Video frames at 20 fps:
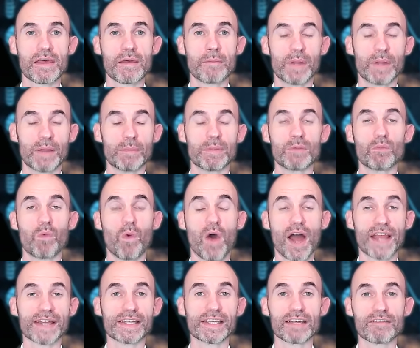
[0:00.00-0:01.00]
but it'd be
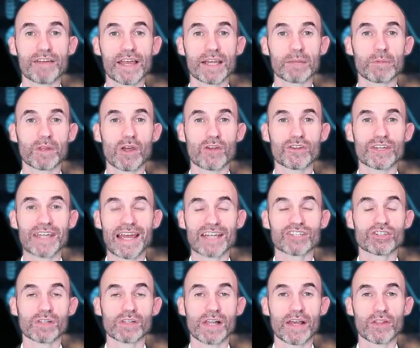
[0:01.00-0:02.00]
widely available on
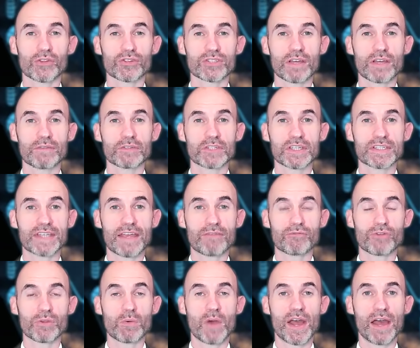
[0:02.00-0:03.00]
national health services
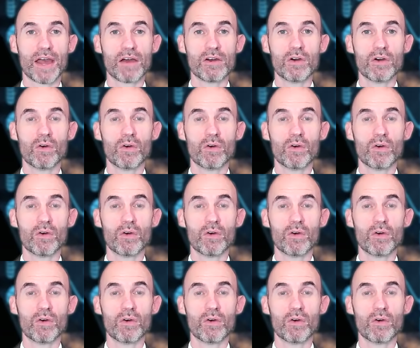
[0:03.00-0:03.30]
everywhere